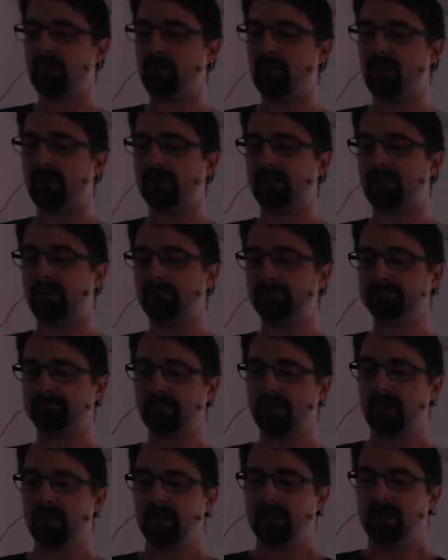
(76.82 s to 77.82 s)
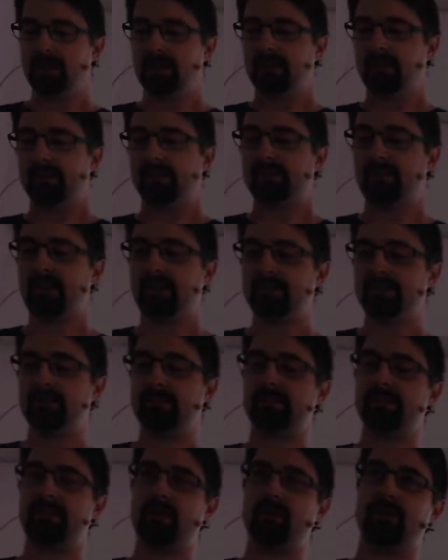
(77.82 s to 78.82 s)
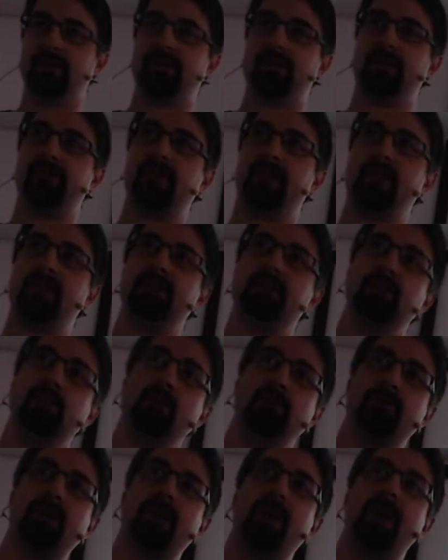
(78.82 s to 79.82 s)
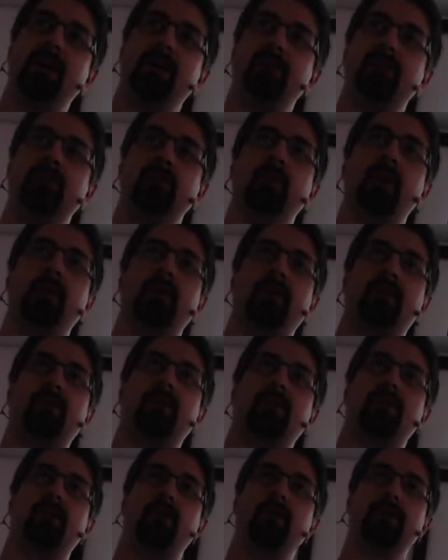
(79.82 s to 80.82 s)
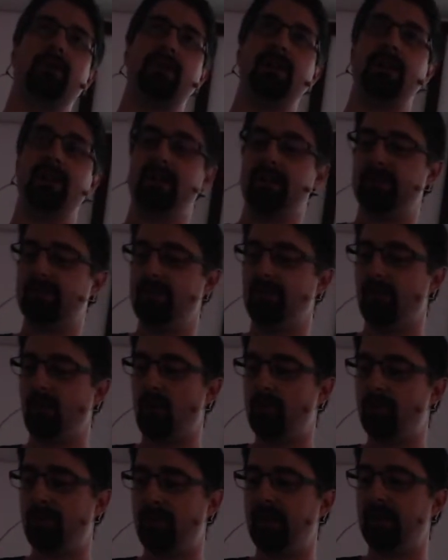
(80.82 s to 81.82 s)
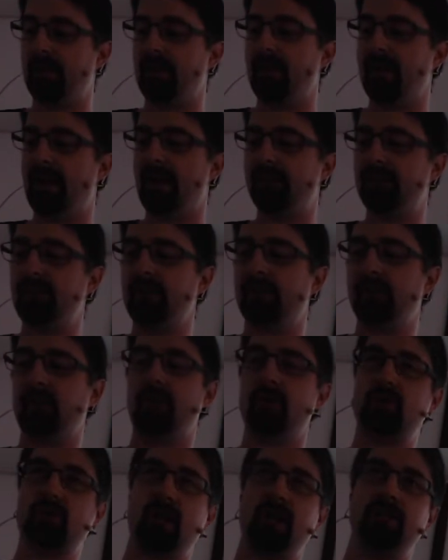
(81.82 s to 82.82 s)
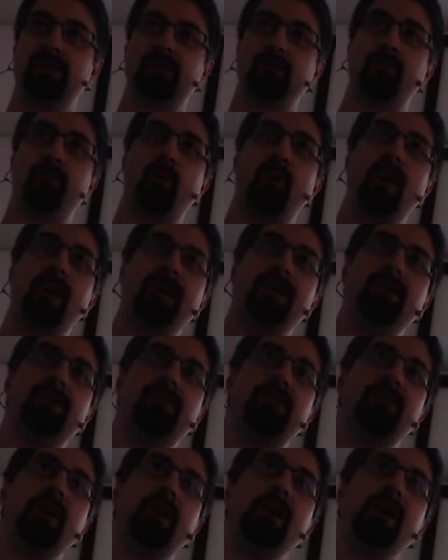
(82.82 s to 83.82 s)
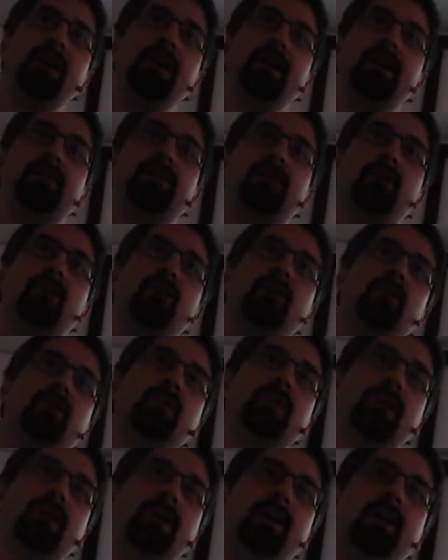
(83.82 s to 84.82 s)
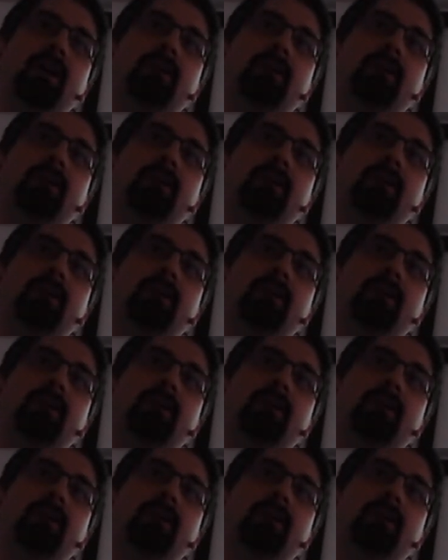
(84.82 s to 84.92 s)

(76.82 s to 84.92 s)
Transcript: Kibana. Then there is a second use case. We are currently developing Elasticsearch Enterprise, so